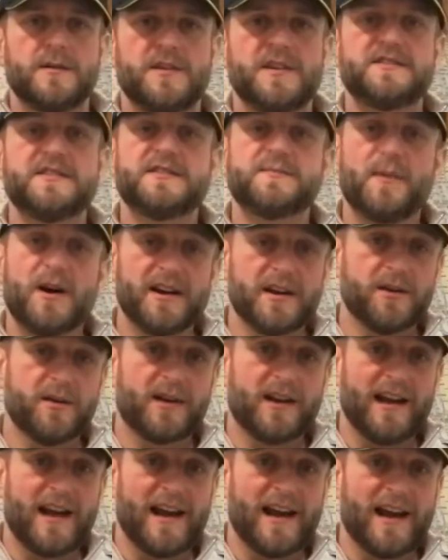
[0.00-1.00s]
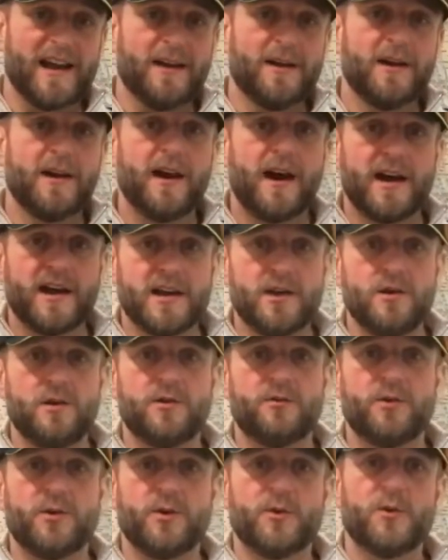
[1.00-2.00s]
This is my ukulele, a
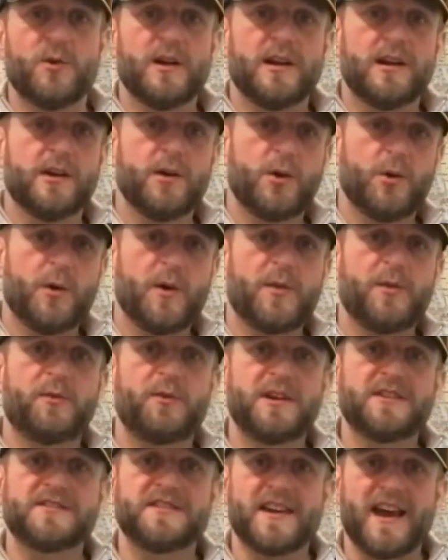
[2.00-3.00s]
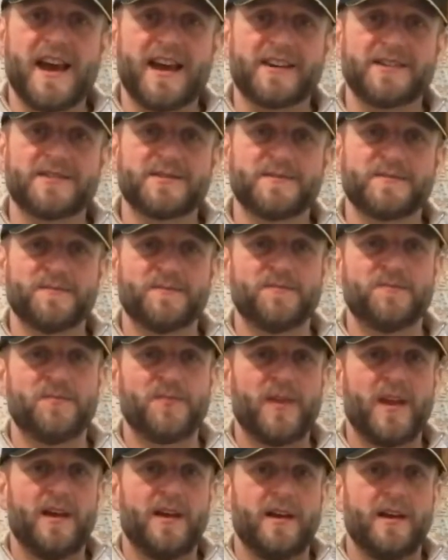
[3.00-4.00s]
Ularoo Lahua 3CX.
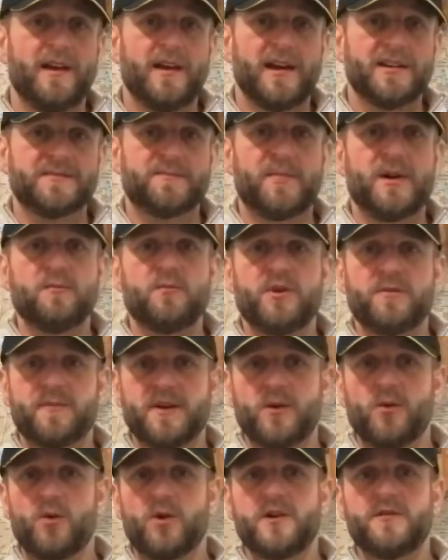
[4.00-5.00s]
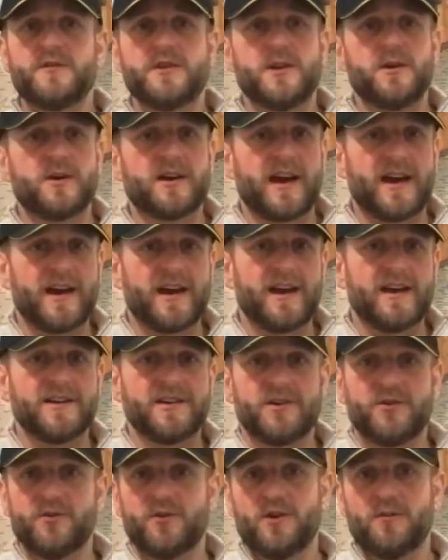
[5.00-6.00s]
It's been with me all over the UK
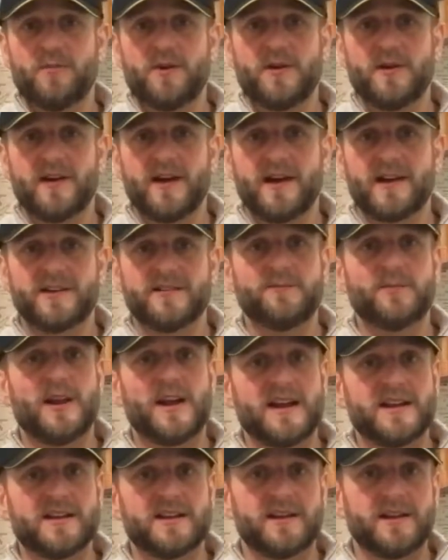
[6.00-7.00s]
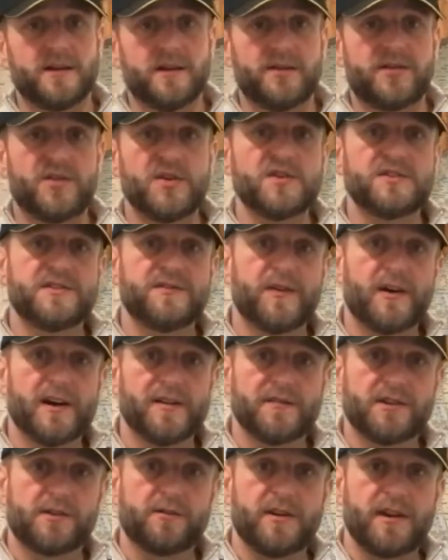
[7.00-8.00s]
and Europe, and I've played it in
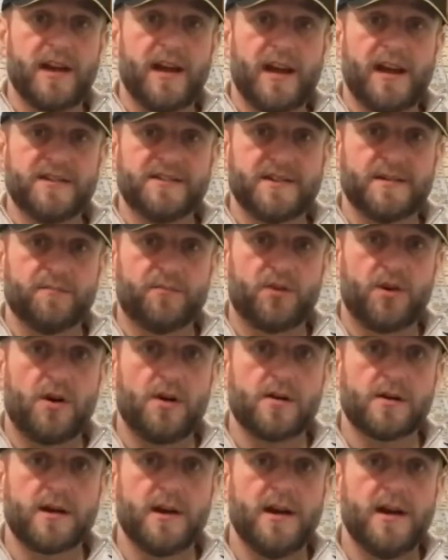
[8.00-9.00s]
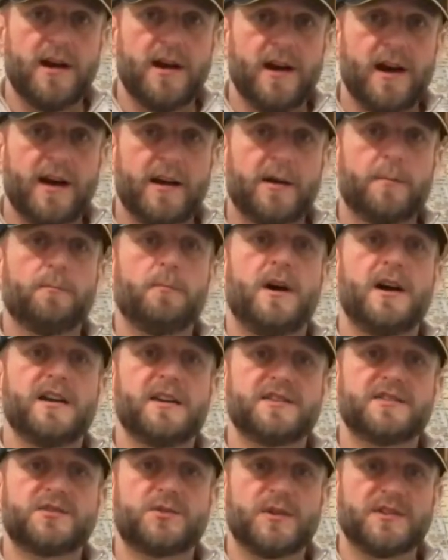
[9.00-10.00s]
35-degree heat in Prague and at
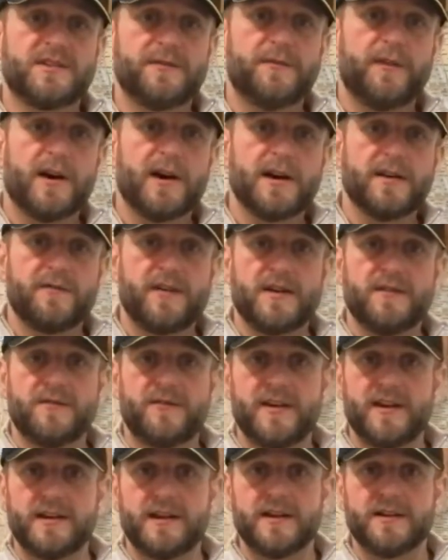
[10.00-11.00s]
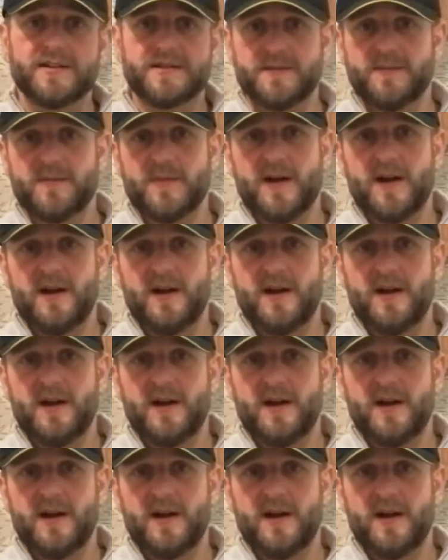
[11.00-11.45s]
-25 in Finland.